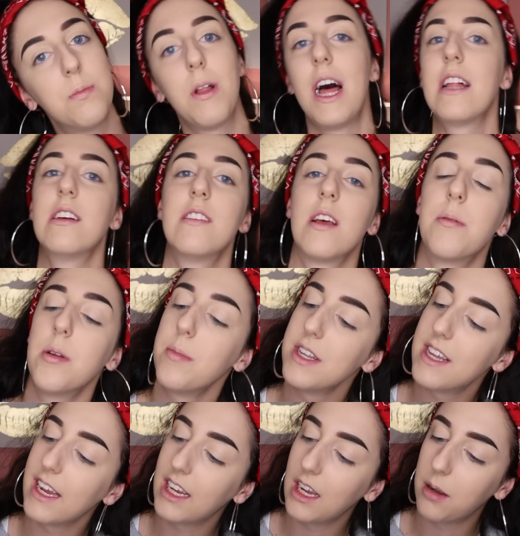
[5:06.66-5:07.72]
apply this, I'm going to be
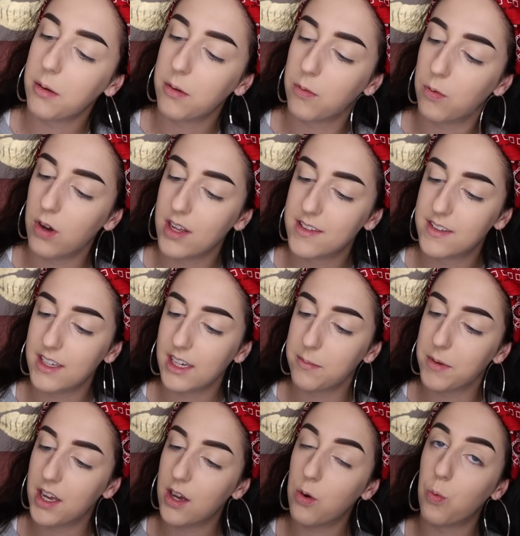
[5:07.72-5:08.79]
taking a
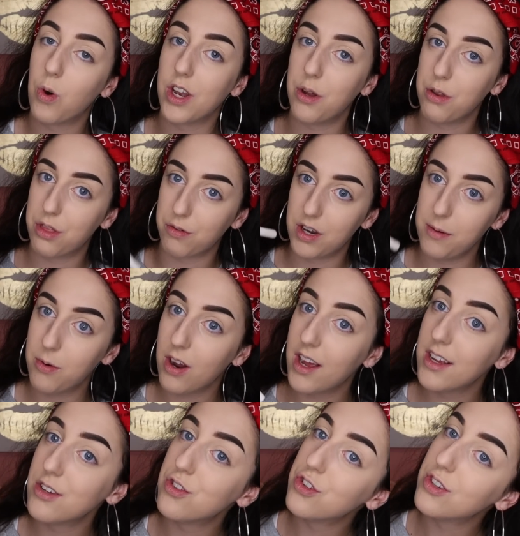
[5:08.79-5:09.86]
Sigma 103
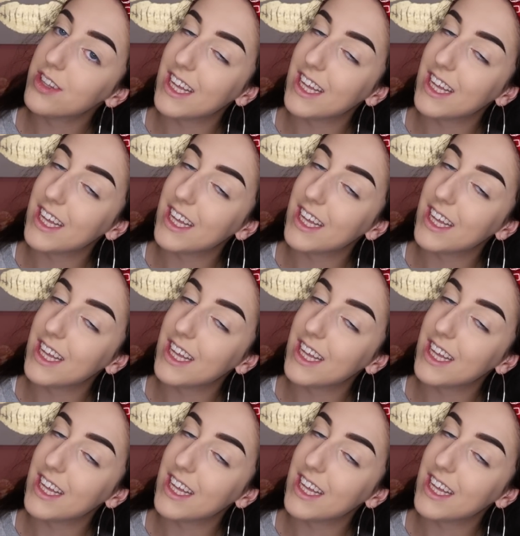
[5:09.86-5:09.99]
brush